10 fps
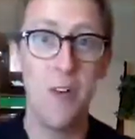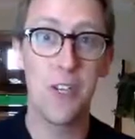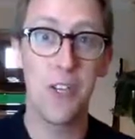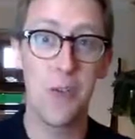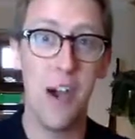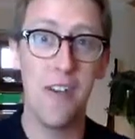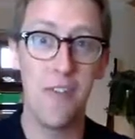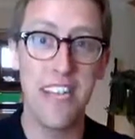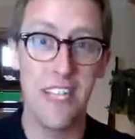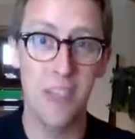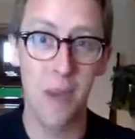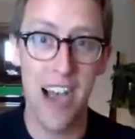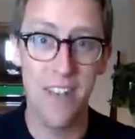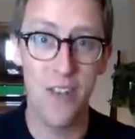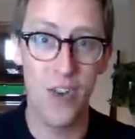those are the 12 reasons
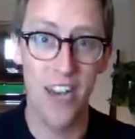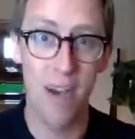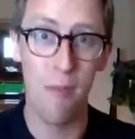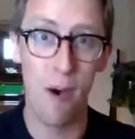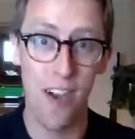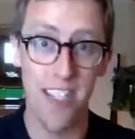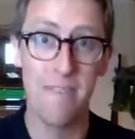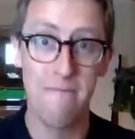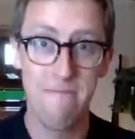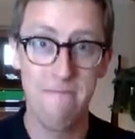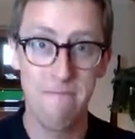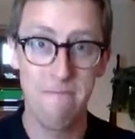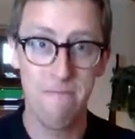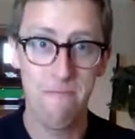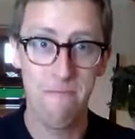why to join network marketing.
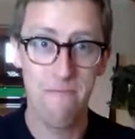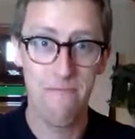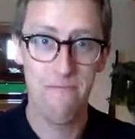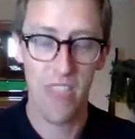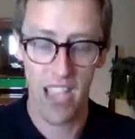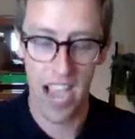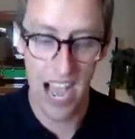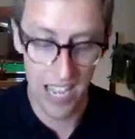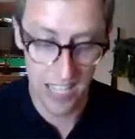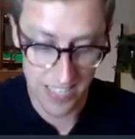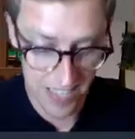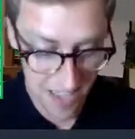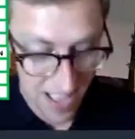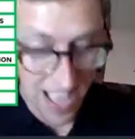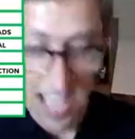And
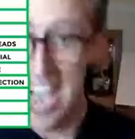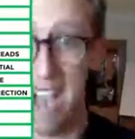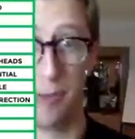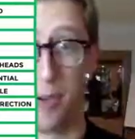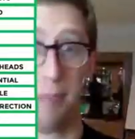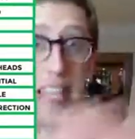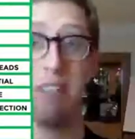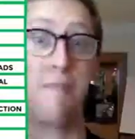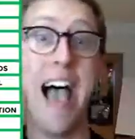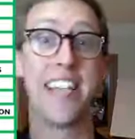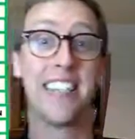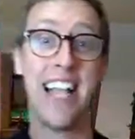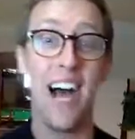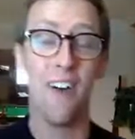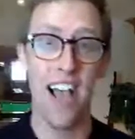I'm a complete mess
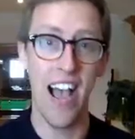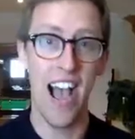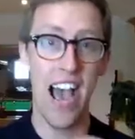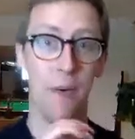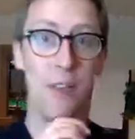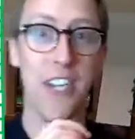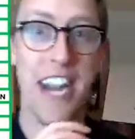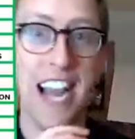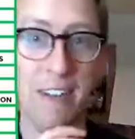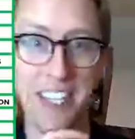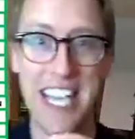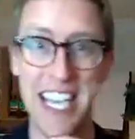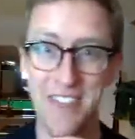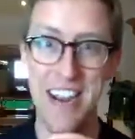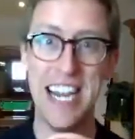now. And I want to announce
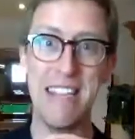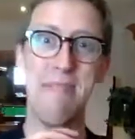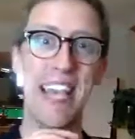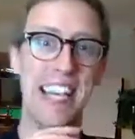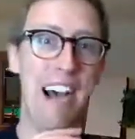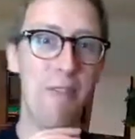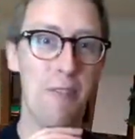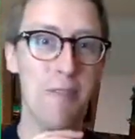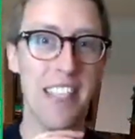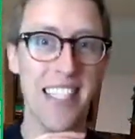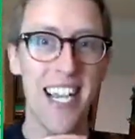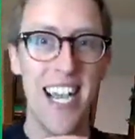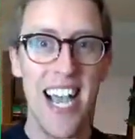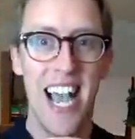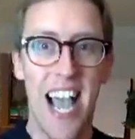this really big announcement.
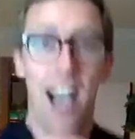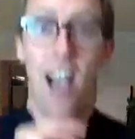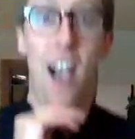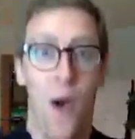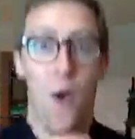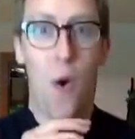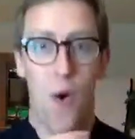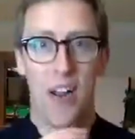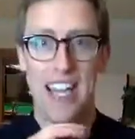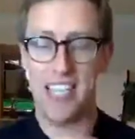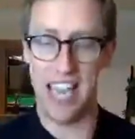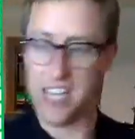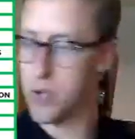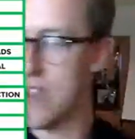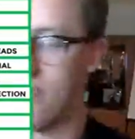Let's get into